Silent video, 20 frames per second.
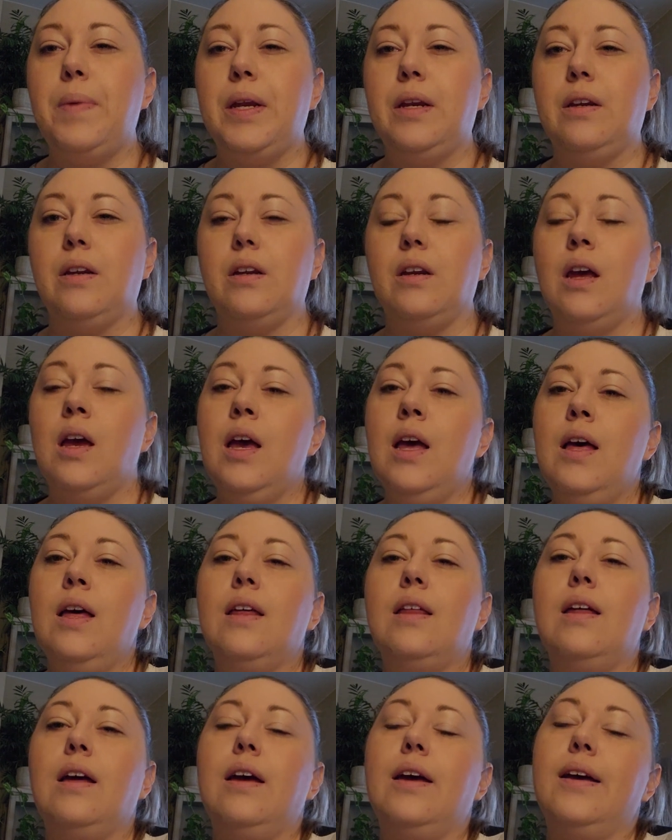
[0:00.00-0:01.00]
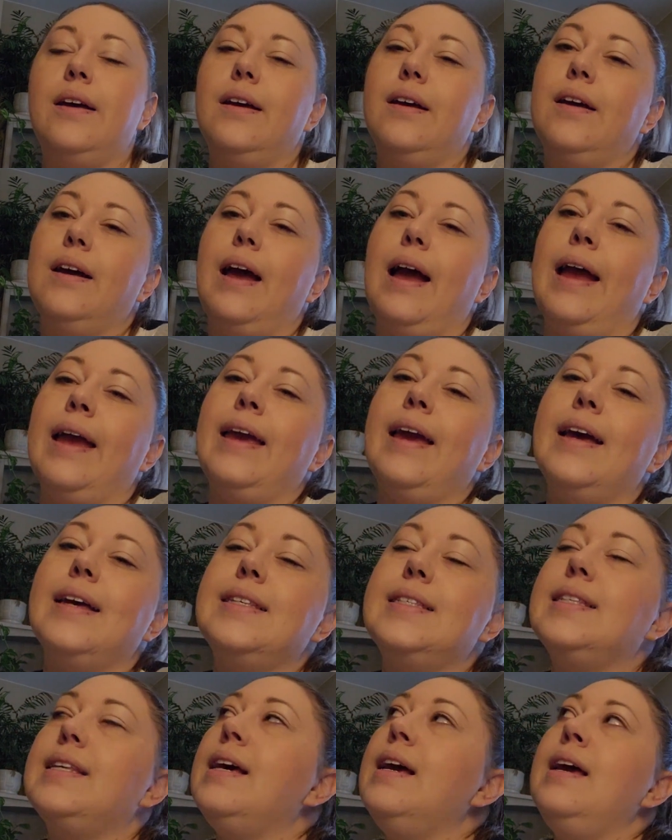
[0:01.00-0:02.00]
and I
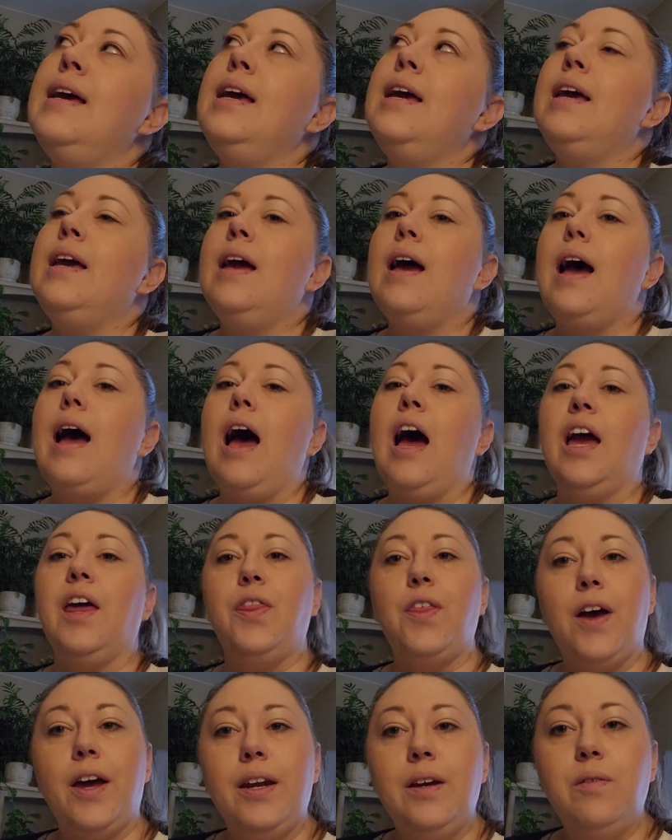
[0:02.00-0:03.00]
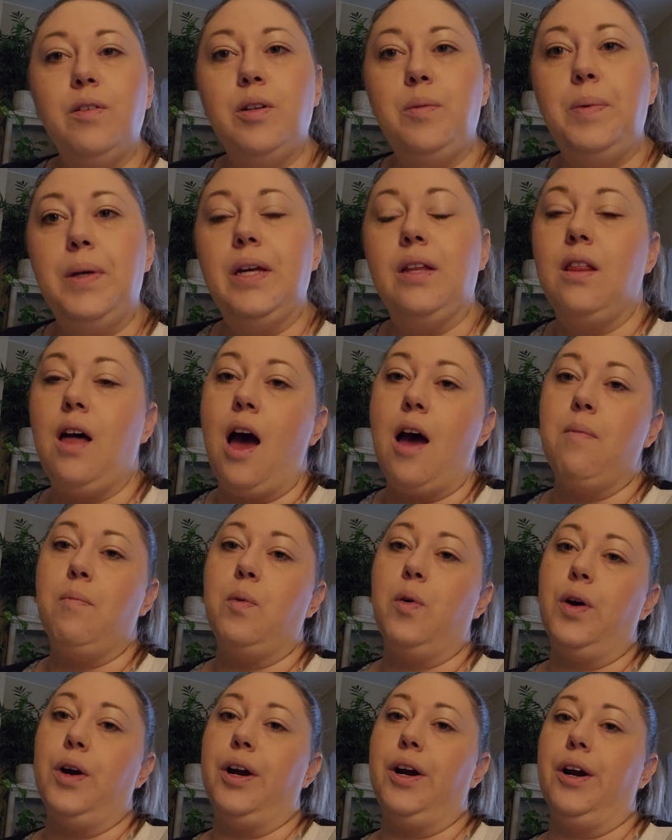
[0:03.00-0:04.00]
guess I thought it would be a lot
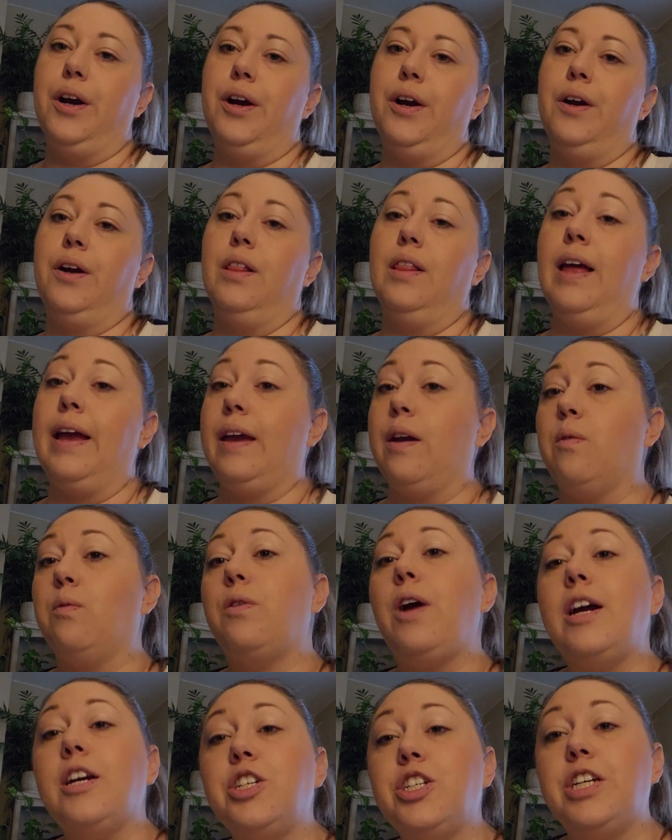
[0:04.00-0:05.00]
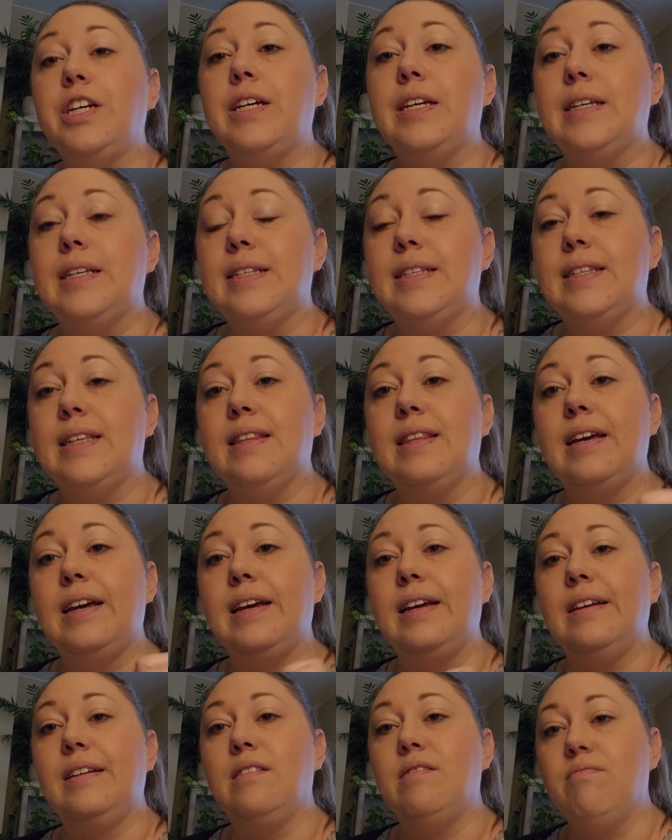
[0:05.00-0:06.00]
more like rushes and
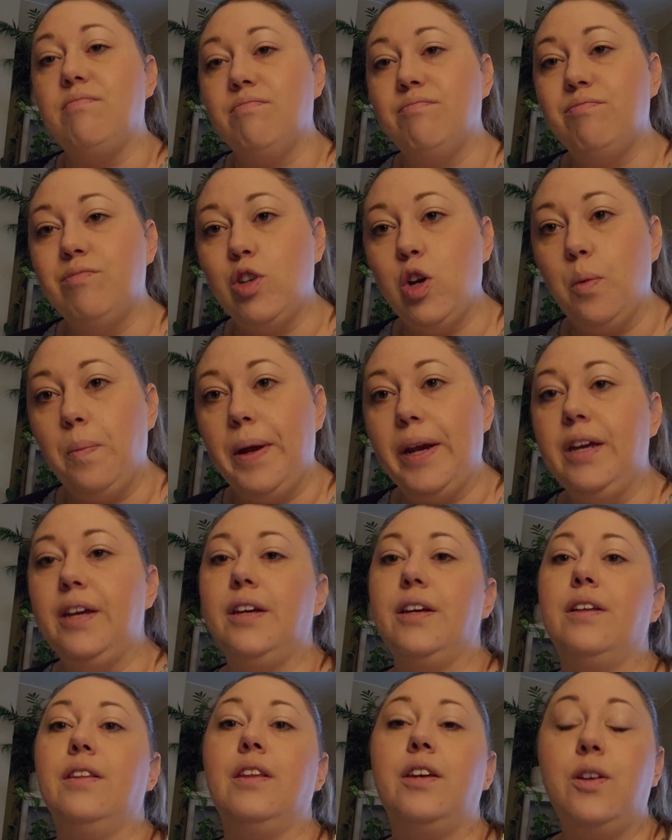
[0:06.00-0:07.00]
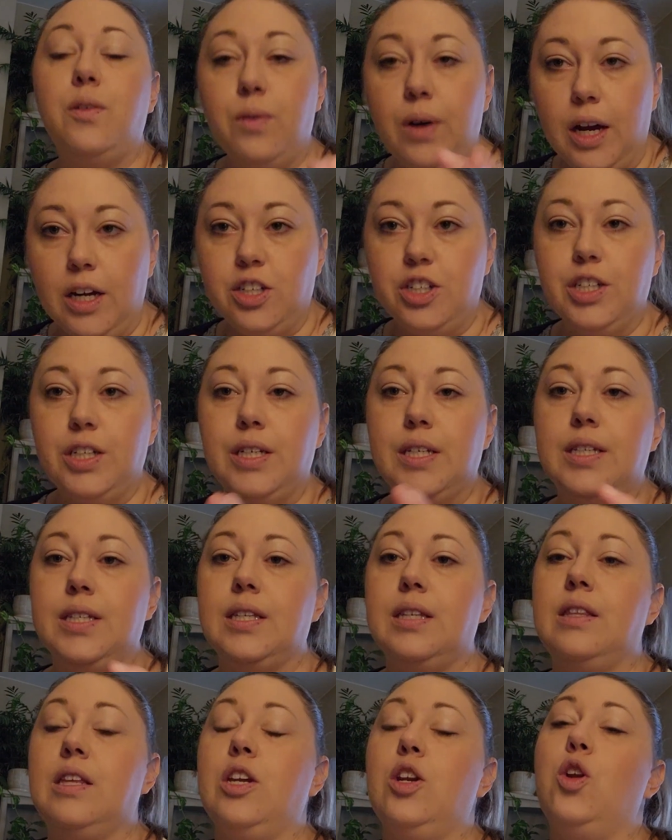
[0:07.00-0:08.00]
then nobody and then rushes
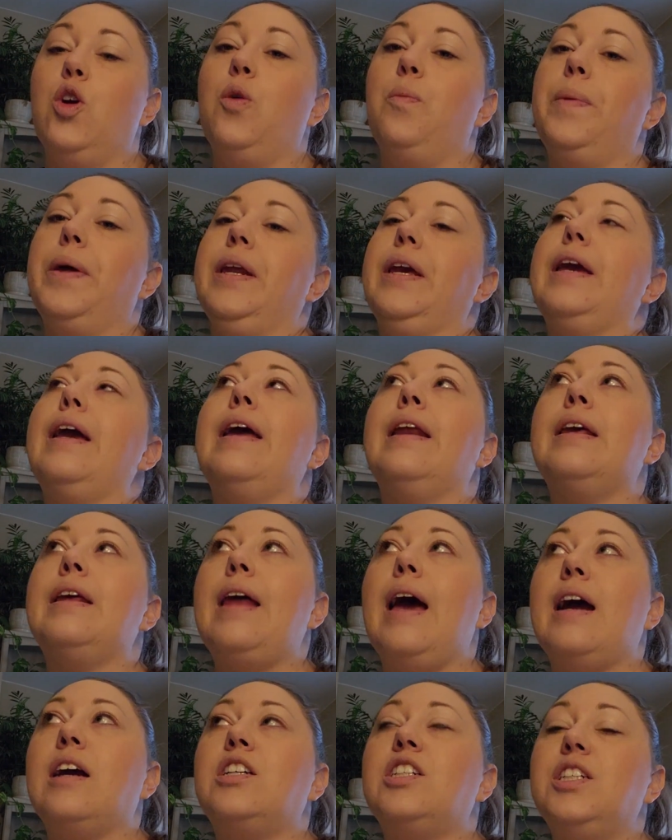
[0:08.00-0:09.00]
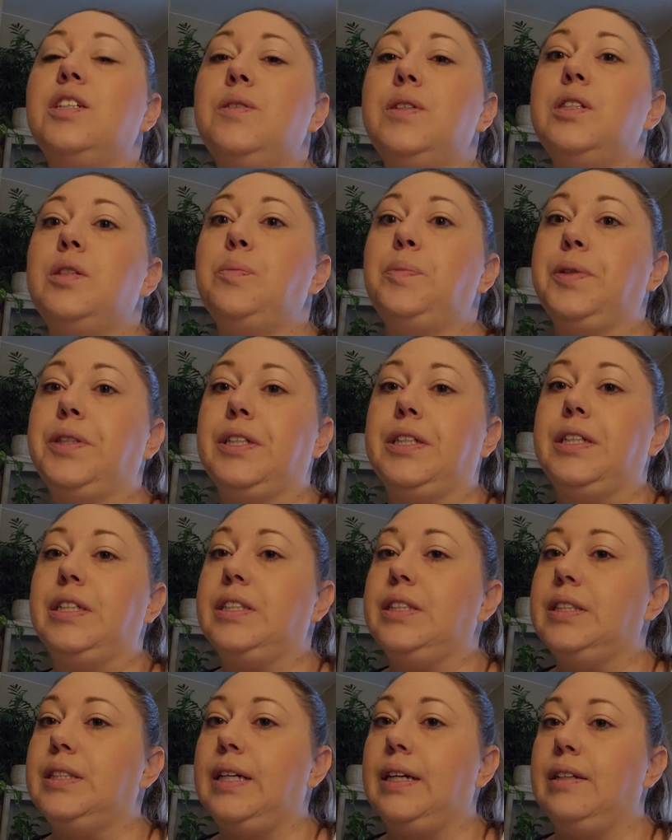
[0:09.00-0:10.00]
and then nobody. And it actually was a pretty
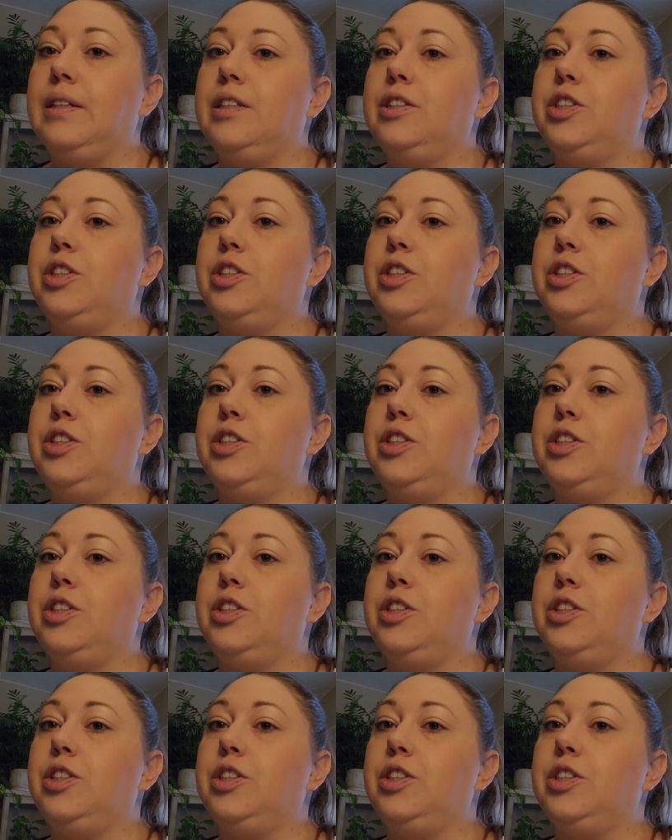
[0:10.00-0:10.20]
steady